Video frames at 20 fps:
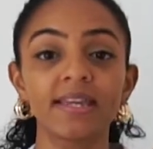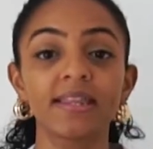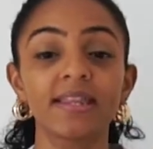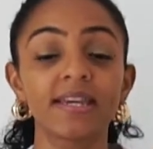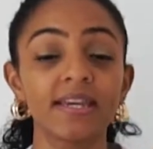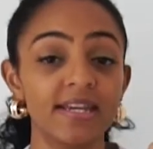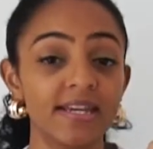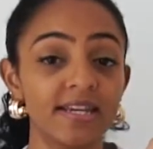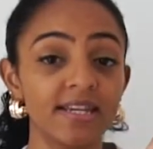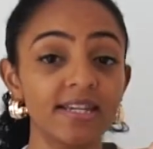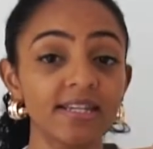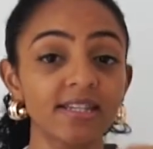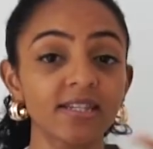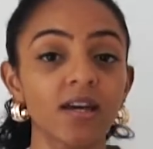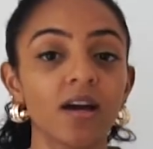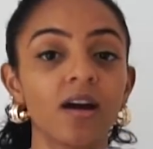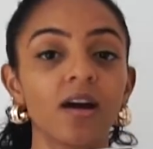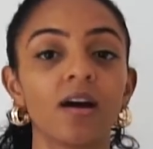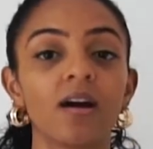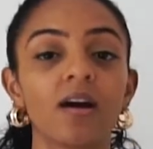these
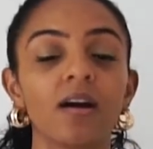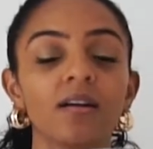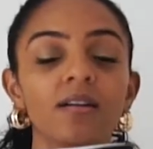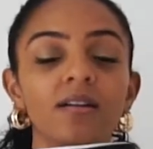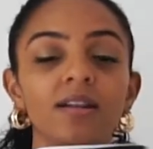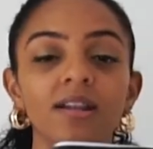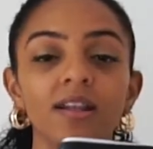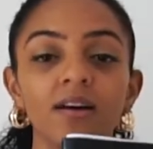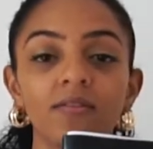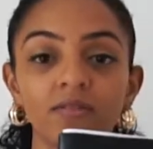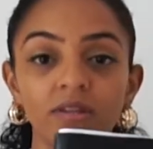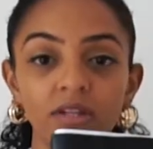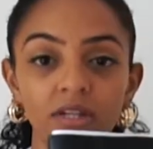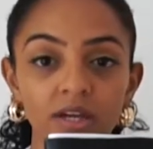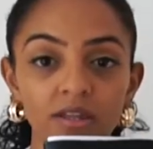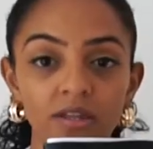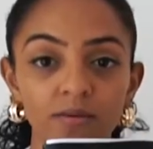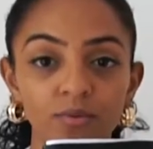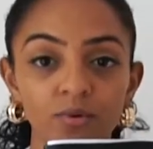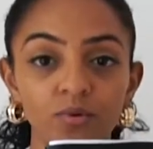lovely
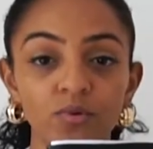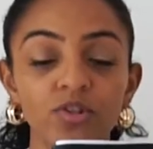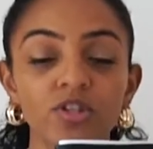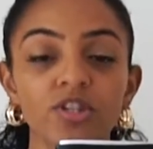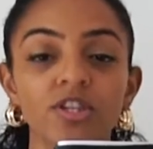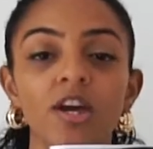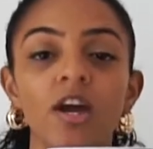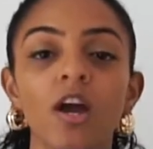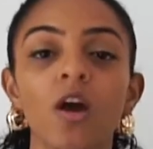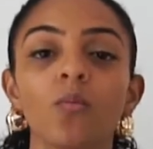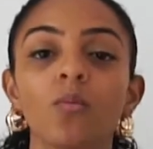leather boots,